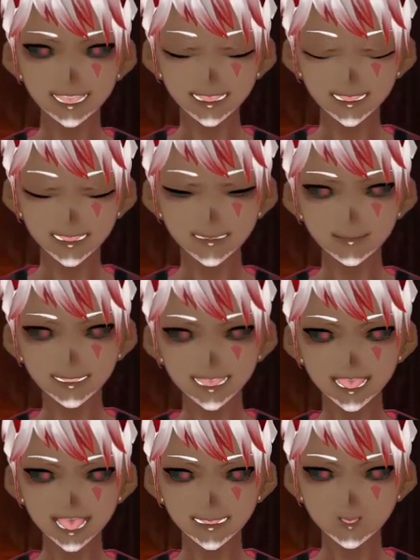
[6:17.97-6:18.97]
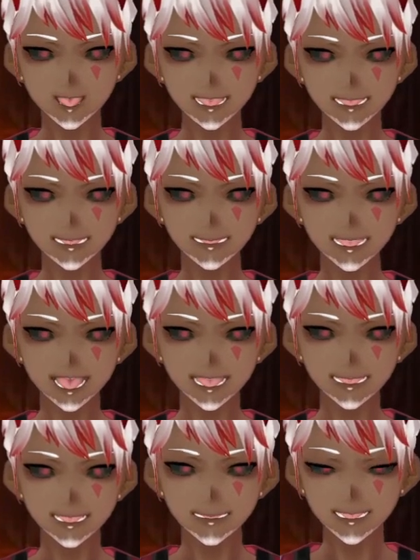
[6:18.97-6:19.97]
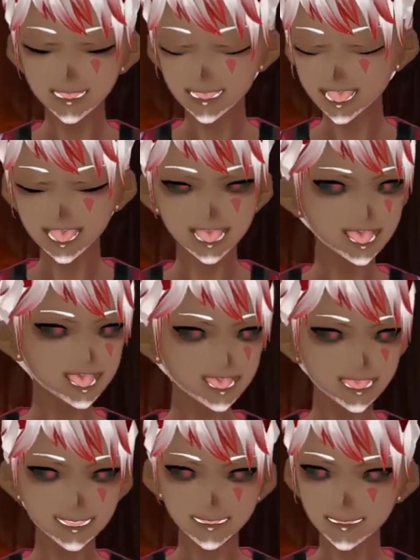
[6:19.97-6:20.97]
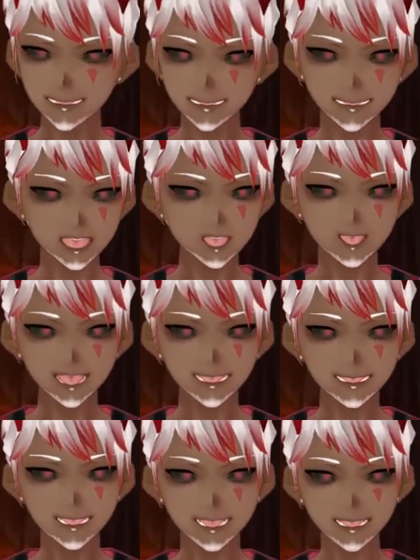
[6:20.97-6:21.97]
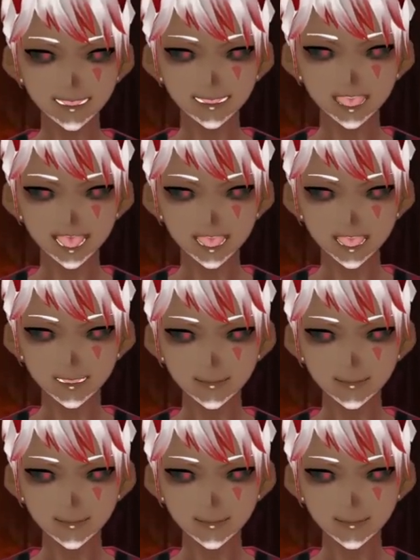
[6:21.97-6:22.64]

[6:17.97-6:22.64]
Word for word: it, the house was a little haunted, and I had no idea at the time.